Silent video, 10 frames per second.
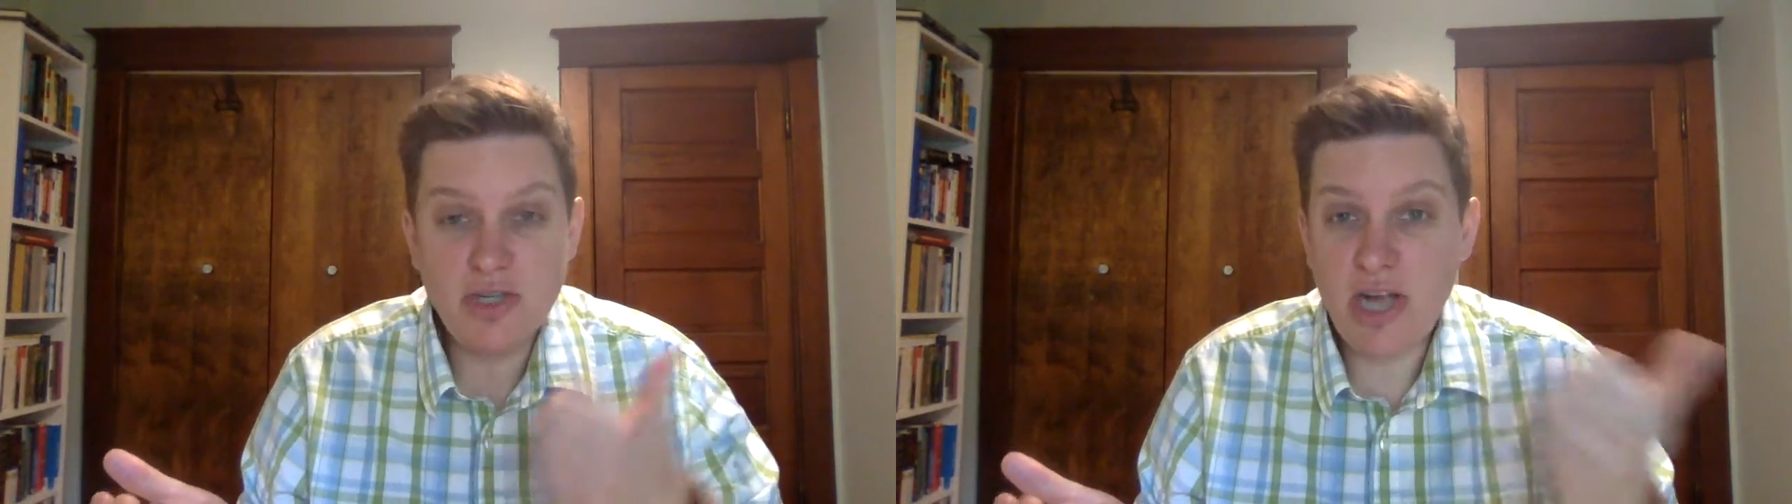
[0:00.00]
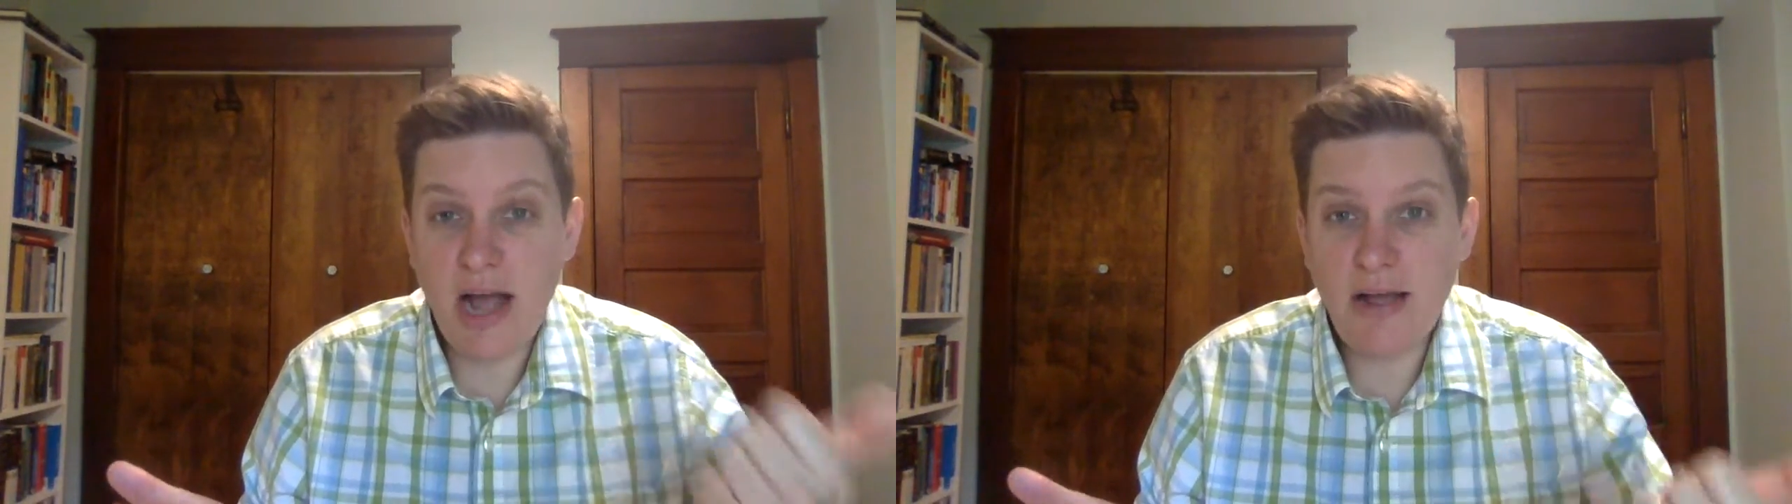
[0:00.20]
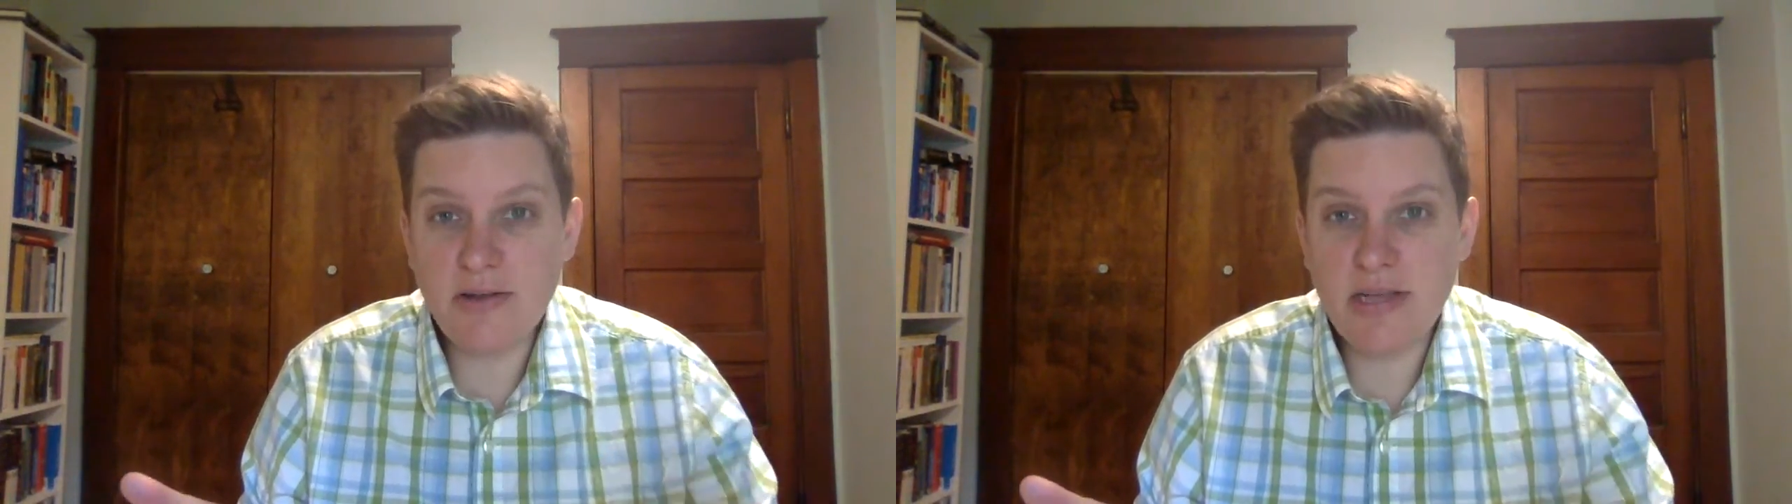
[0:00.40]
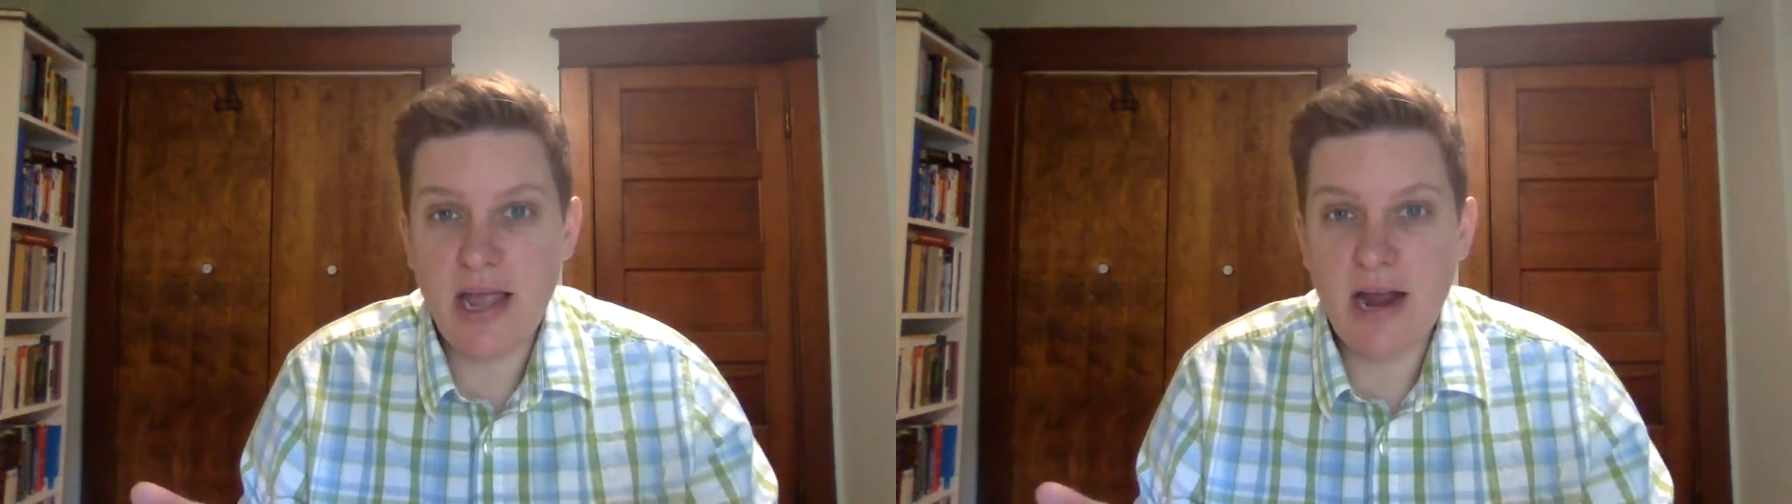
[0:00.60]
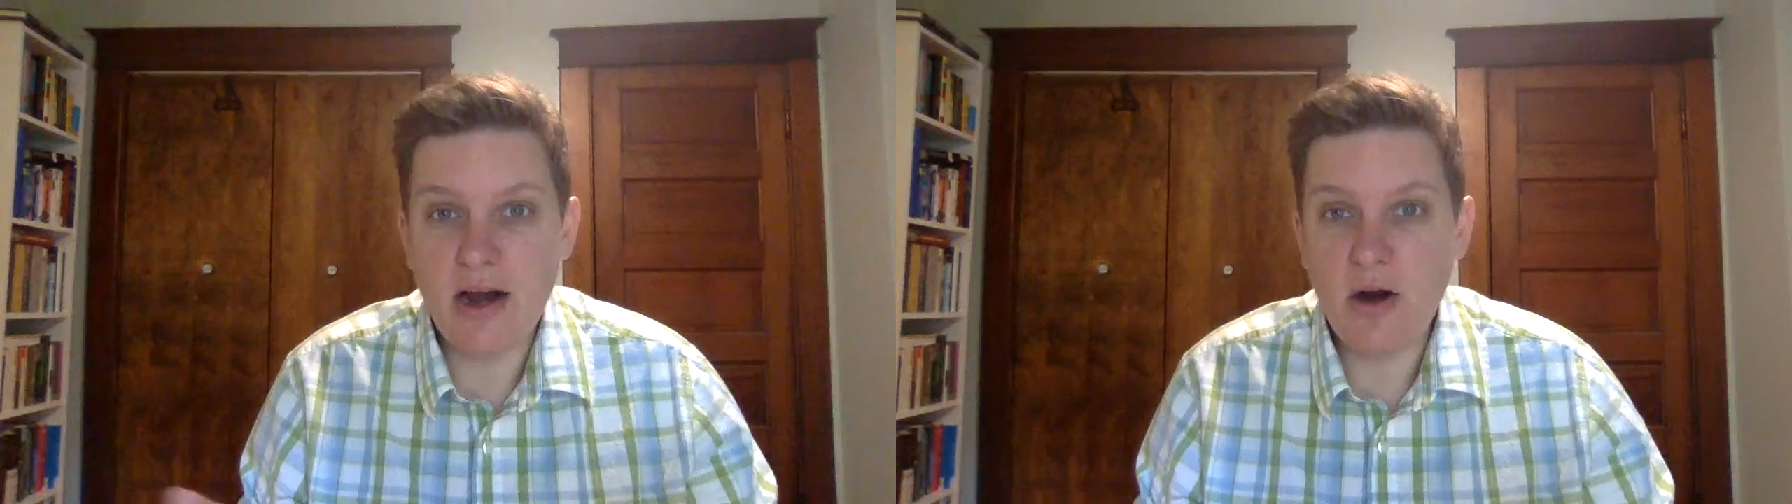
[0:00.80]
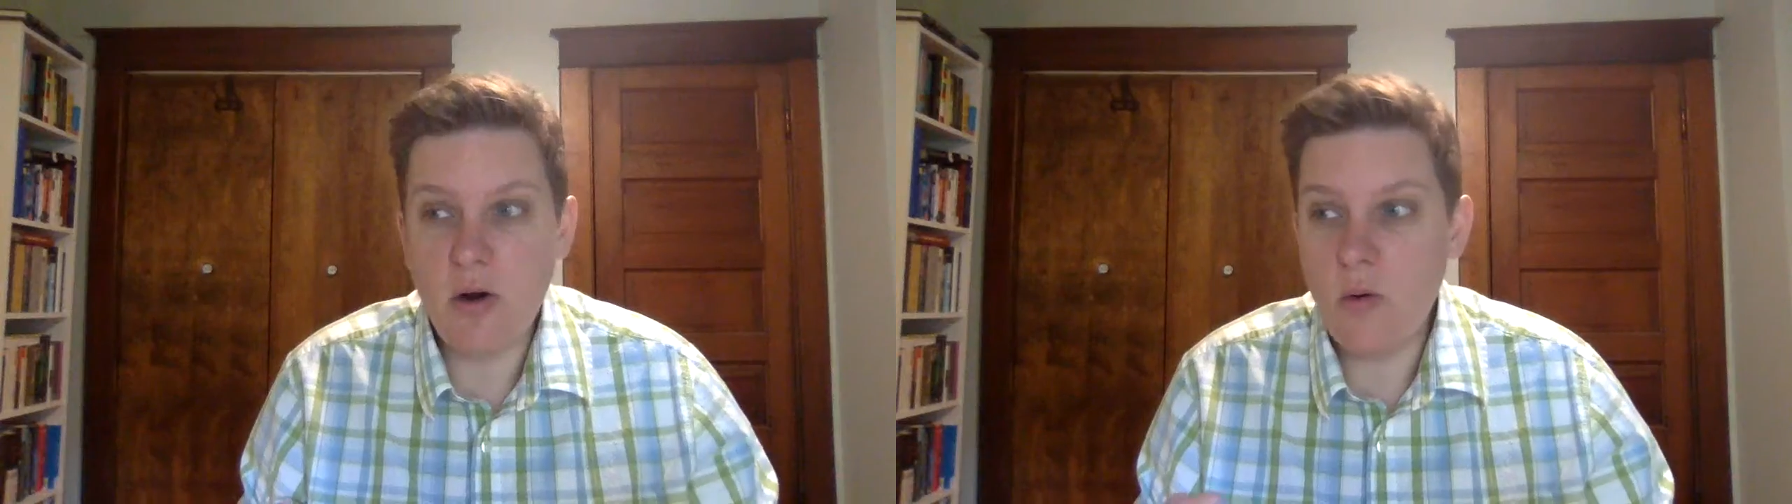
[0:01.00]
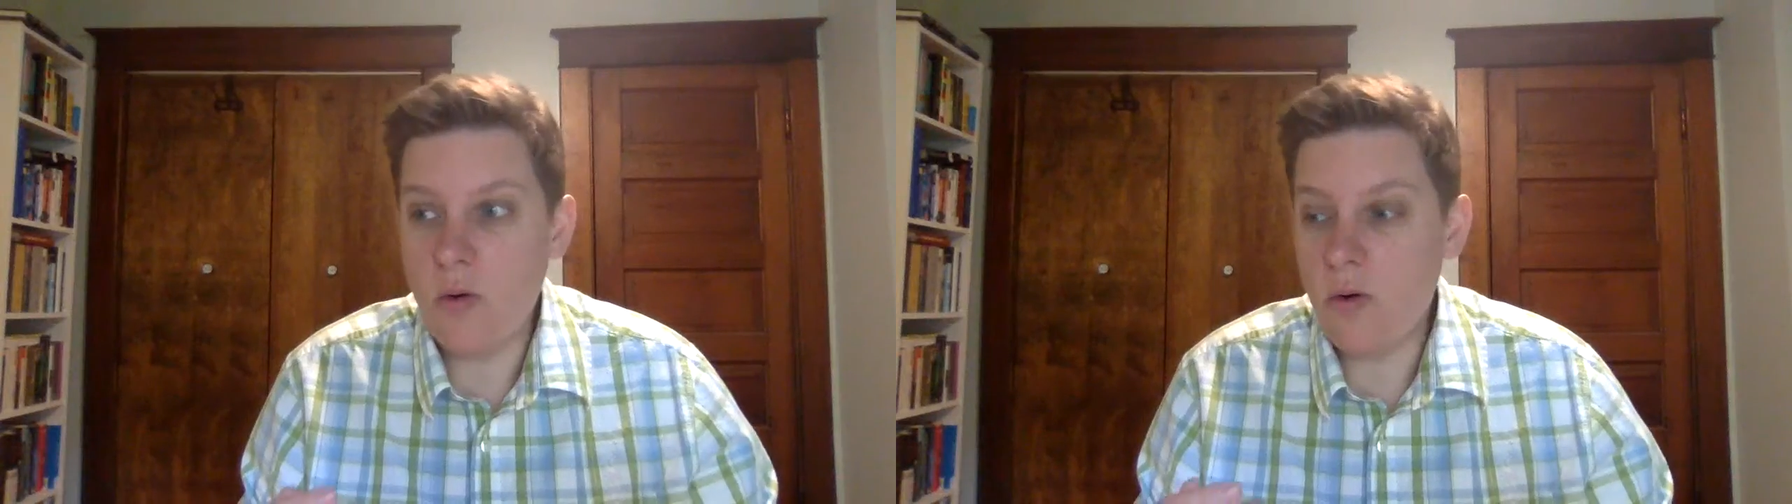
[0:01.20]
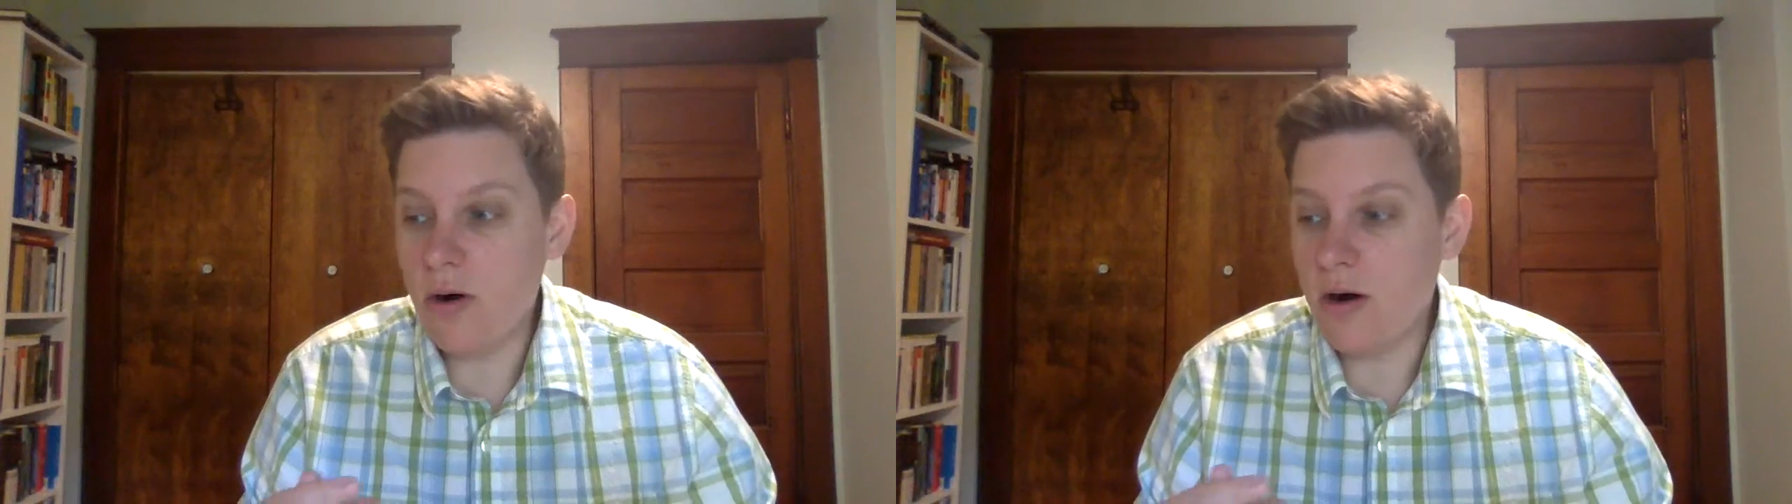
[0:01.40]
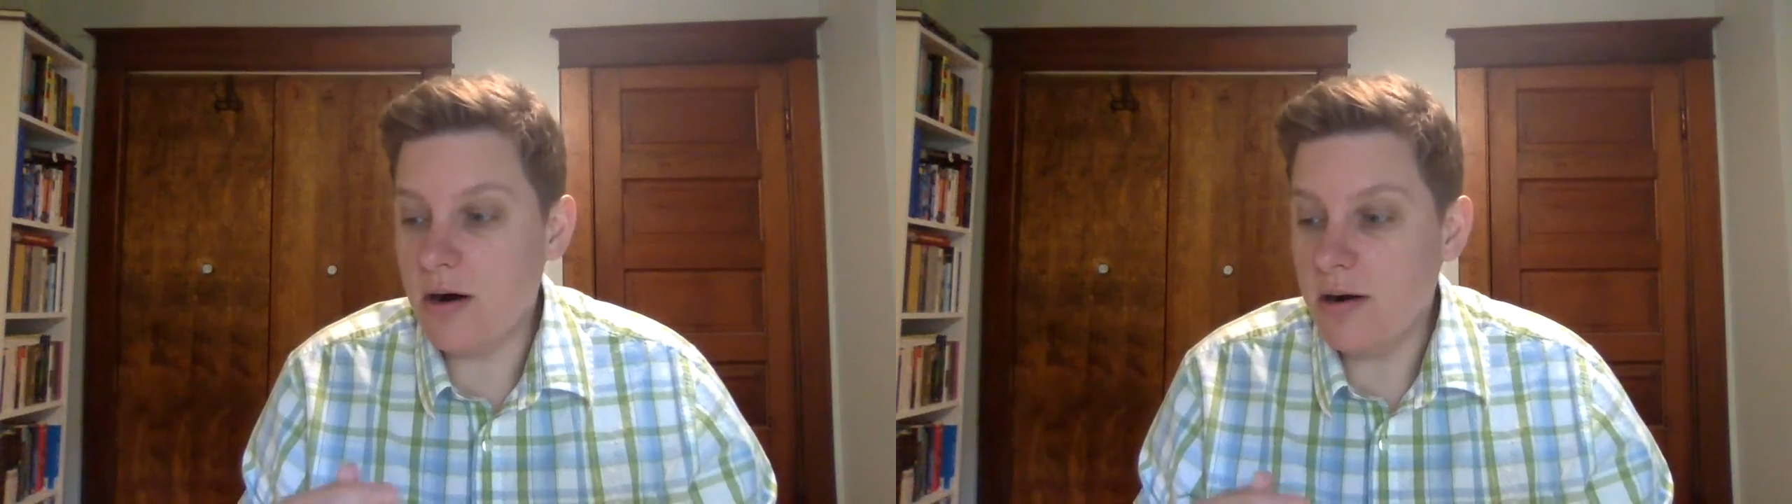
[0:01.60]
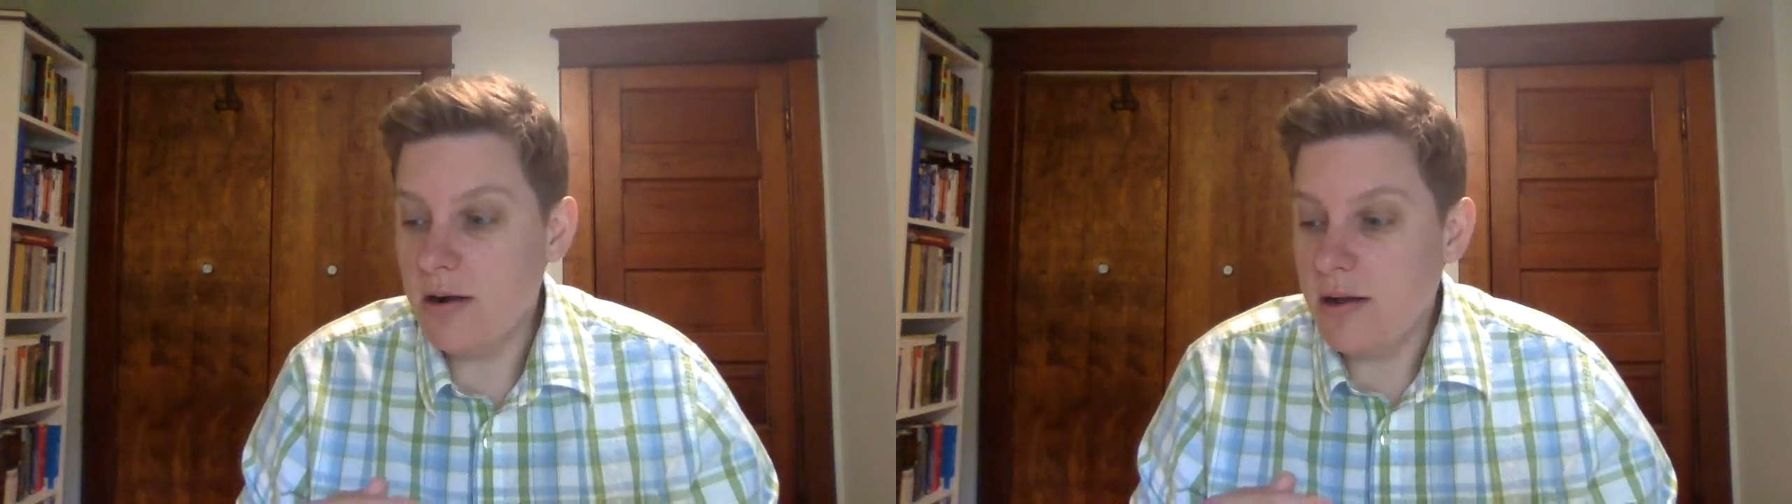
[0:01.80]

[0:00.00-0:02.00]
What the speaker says: childcare or